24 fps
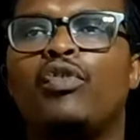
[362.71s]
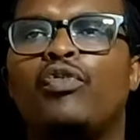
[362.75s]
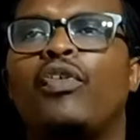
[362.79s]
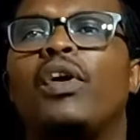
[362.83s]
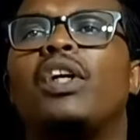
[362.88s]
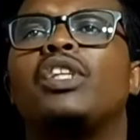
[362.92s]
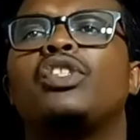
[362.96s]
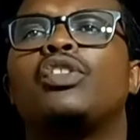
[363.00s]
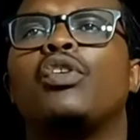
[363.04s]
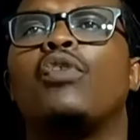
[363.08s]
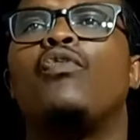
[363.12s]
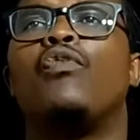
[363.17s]

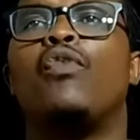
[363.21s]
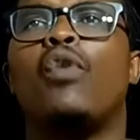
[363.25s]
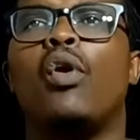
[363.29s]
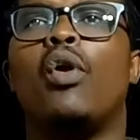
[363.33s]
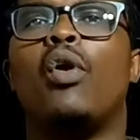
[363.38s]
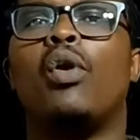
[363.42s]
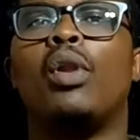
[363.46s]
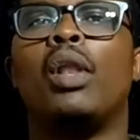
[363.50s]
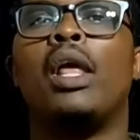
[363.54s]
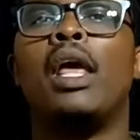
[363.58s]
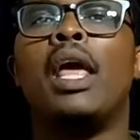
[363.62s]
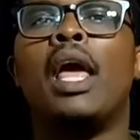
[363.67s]
first of
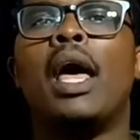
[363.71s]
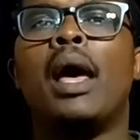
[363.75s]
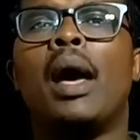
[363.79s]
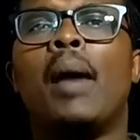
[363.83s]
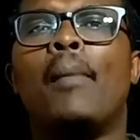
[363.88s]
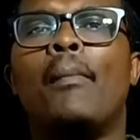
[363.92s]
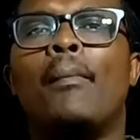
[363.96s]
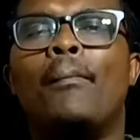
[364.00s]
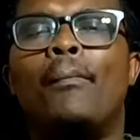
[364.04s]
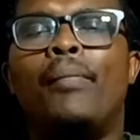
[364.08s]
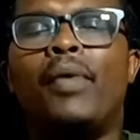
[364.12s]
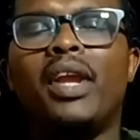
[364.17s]
all,
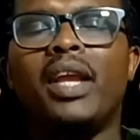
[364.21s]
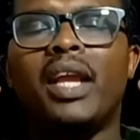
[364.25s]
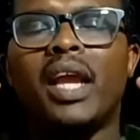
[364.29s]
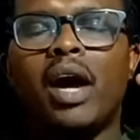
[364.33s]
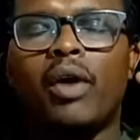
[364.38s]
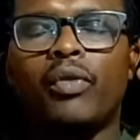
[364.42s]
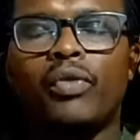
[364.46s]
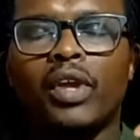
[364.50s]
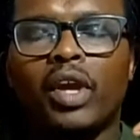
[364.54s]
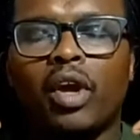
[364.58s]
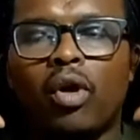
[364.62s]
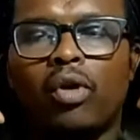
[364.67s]
bring
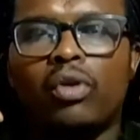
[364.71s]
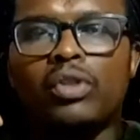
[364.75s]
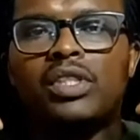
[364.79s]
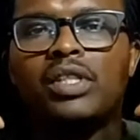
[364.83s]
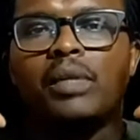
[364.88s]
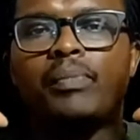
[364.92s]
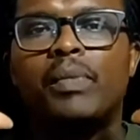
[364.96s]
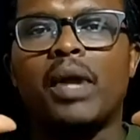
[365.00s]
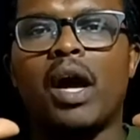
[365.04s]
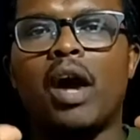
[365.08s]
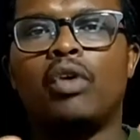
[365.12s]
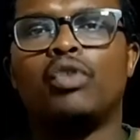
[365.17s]
out the
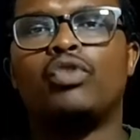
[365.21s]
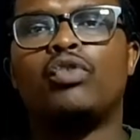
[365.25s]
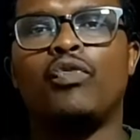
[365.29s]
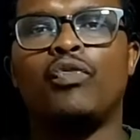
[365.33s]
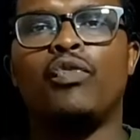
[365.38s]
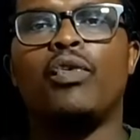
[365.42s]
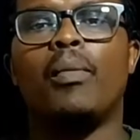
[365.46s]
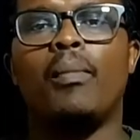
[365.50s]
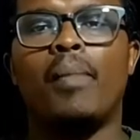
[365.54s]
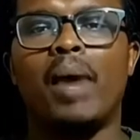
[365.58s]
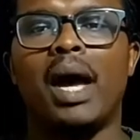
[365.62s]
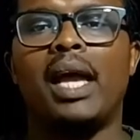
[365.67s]
concept out of
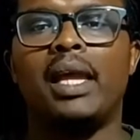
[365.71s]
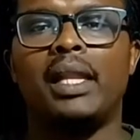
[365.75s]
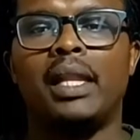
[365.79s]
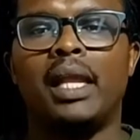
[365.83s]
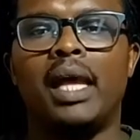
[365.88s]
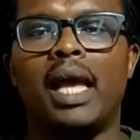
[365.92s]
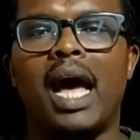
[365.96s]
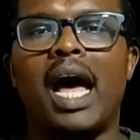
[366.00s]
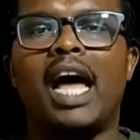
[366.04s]
your mind.